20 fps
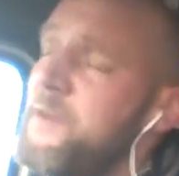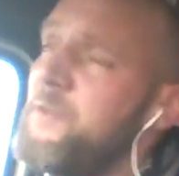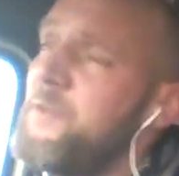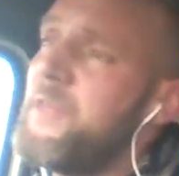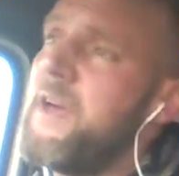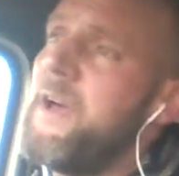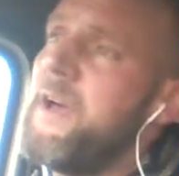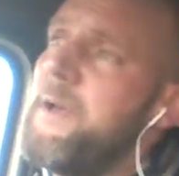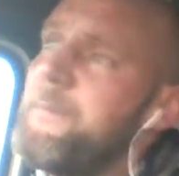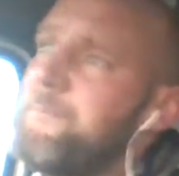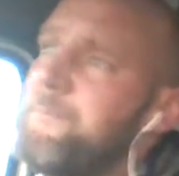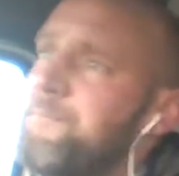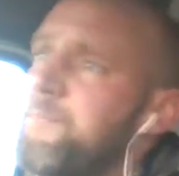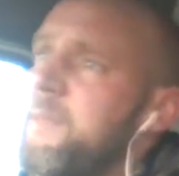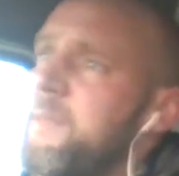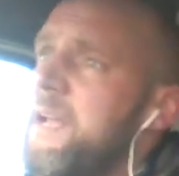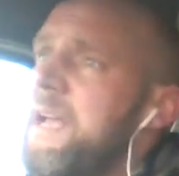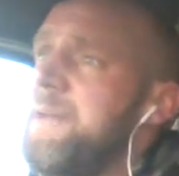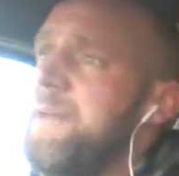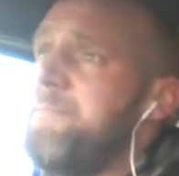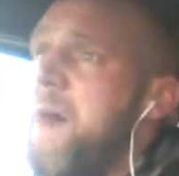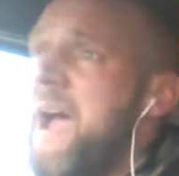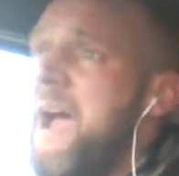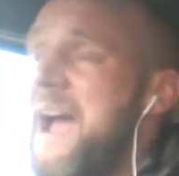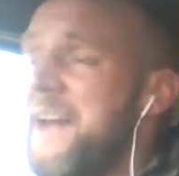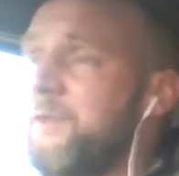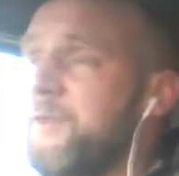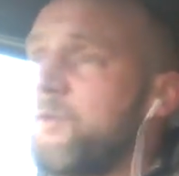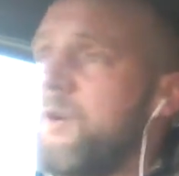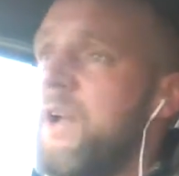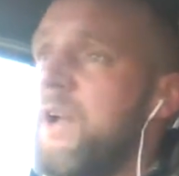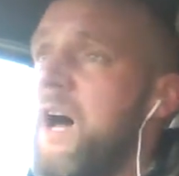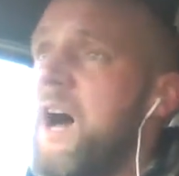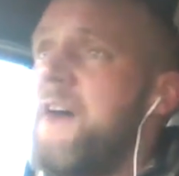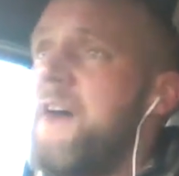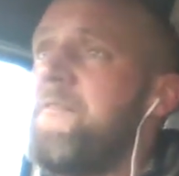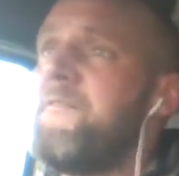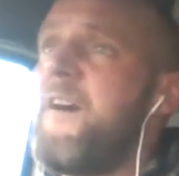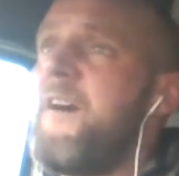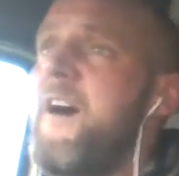that in my adult
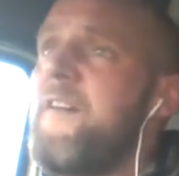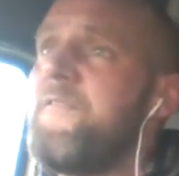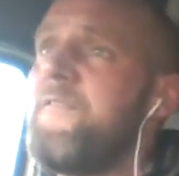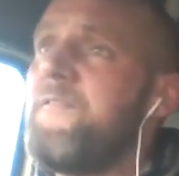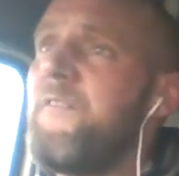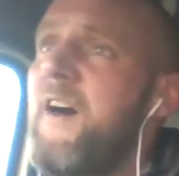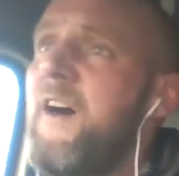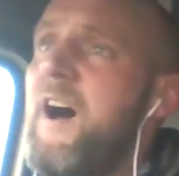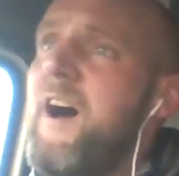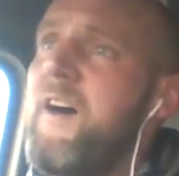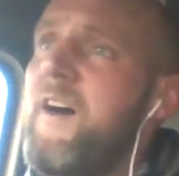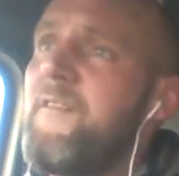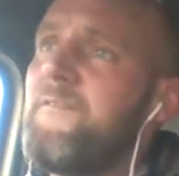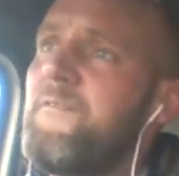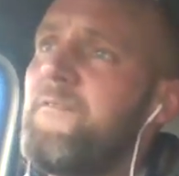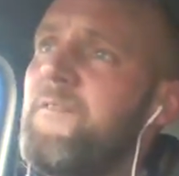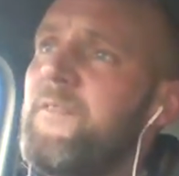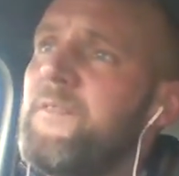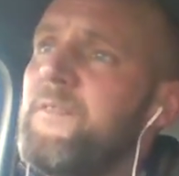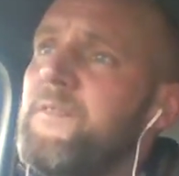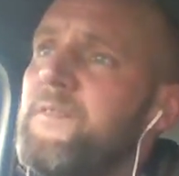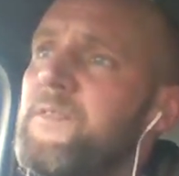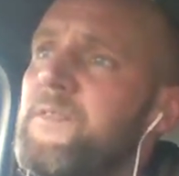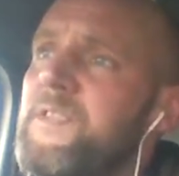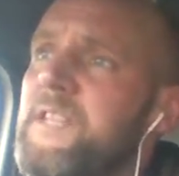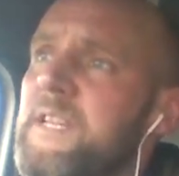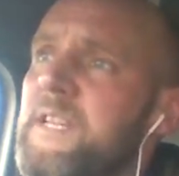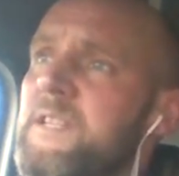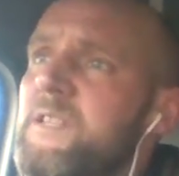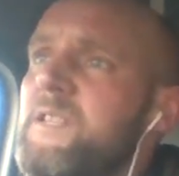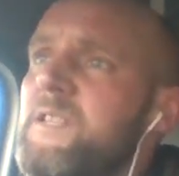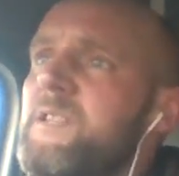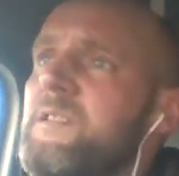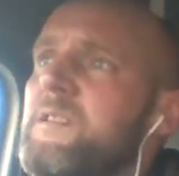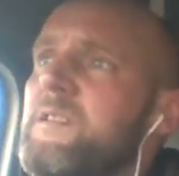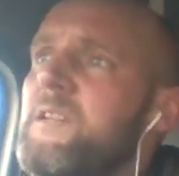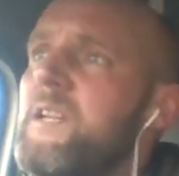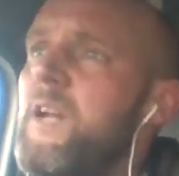life, I've since